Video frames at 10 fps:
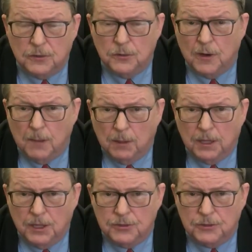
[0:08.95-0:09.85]
Your
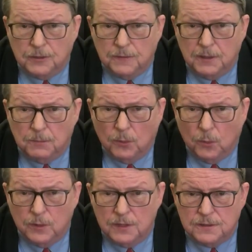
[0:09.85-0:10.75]
Obligation to the
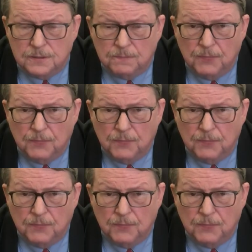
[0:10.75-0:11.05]
Employees.